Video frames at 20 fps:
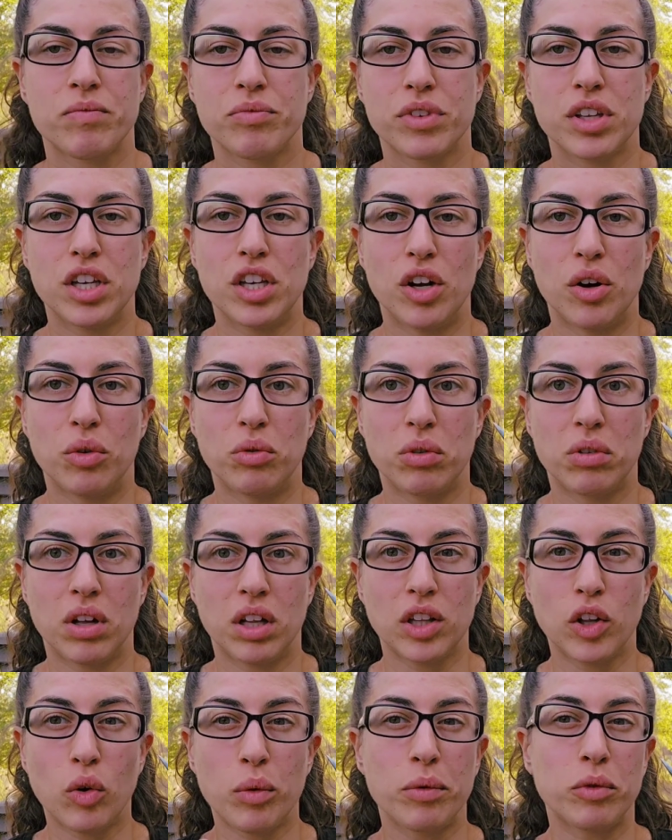you know, a
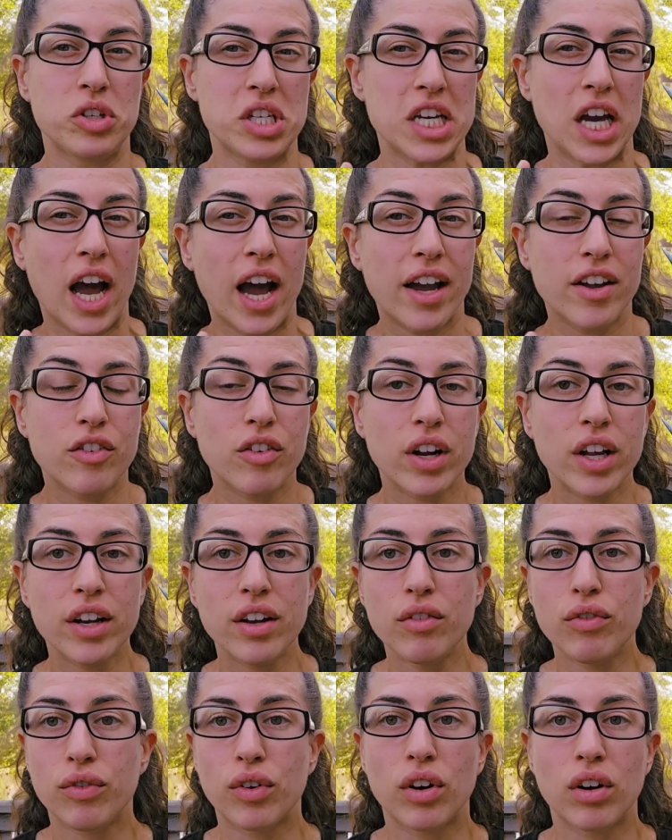little
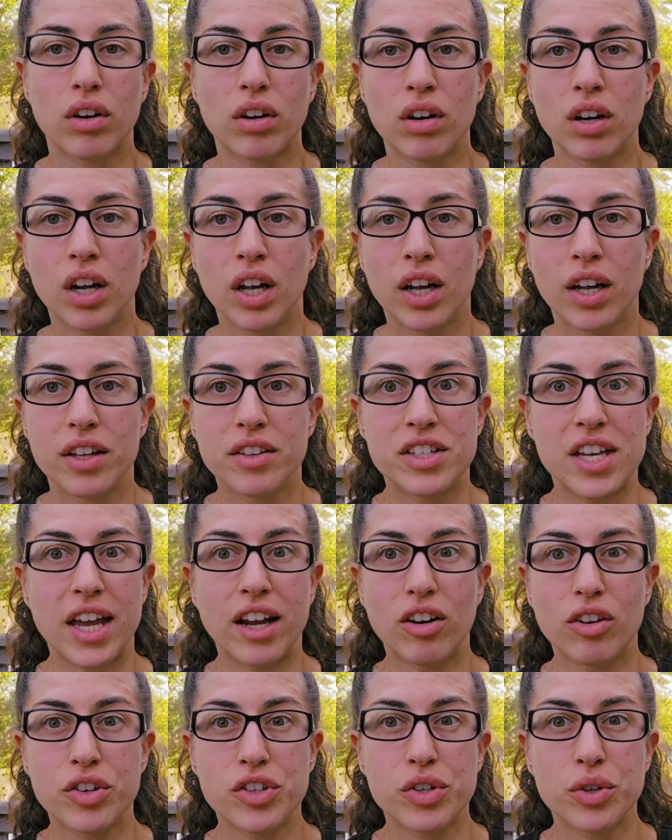dehydrated for a day
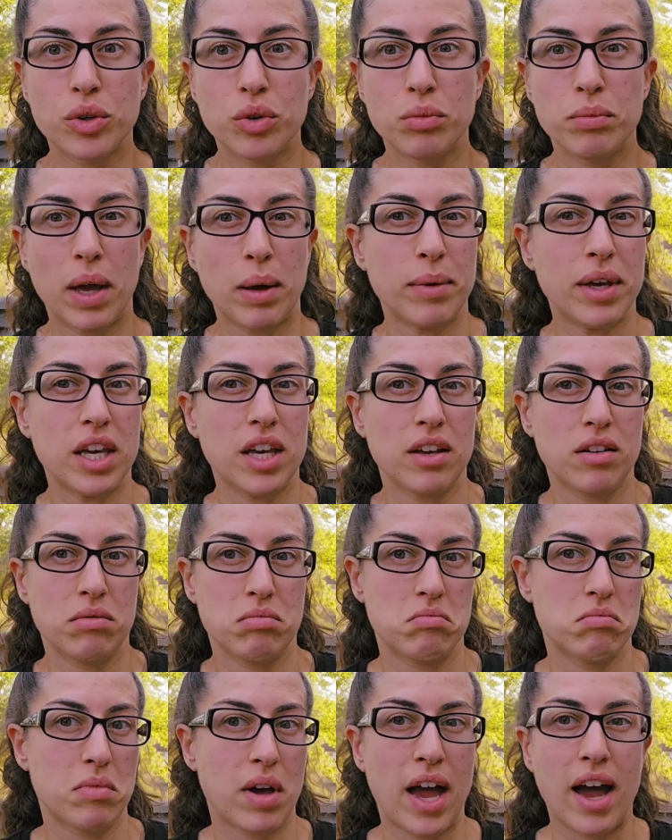or two, maybe
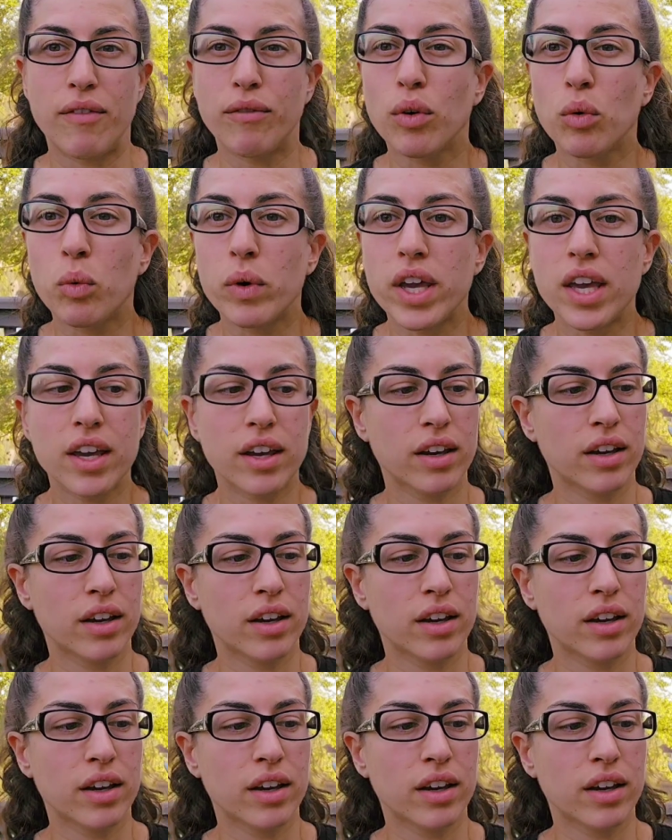half a week,